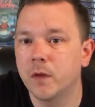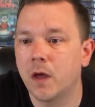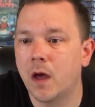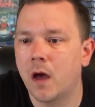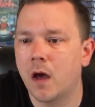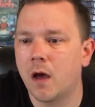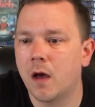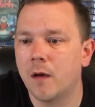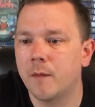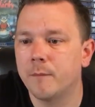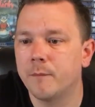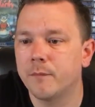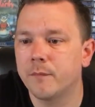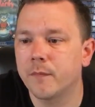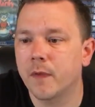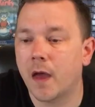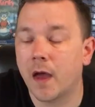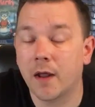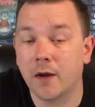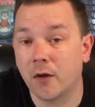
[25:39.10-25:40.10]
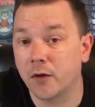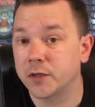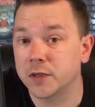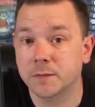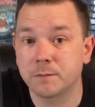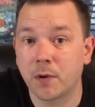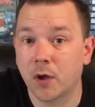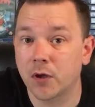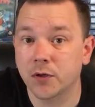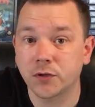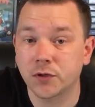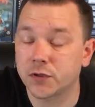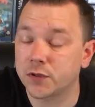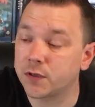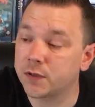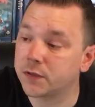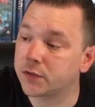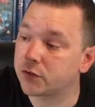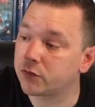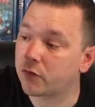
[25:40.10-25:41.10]
and I just
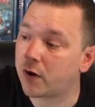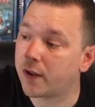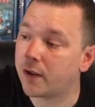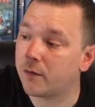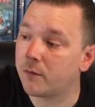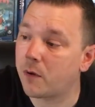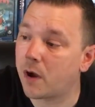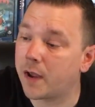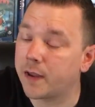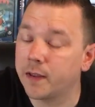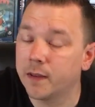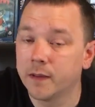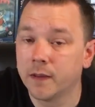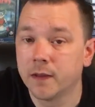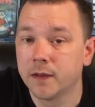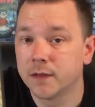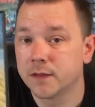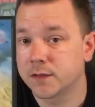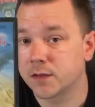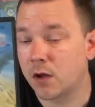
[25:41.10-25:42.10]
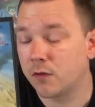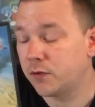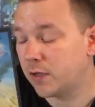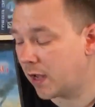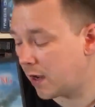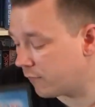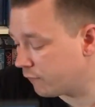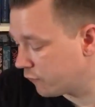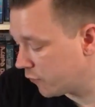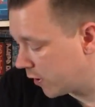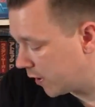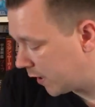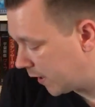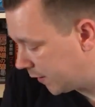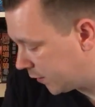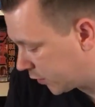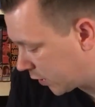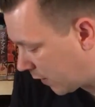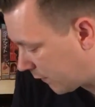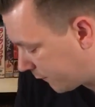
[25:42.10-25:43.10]
purchased it straight away. So yeah,
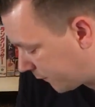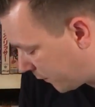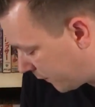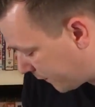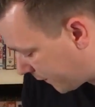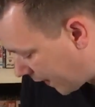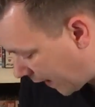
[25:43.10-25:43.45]
really chuffed with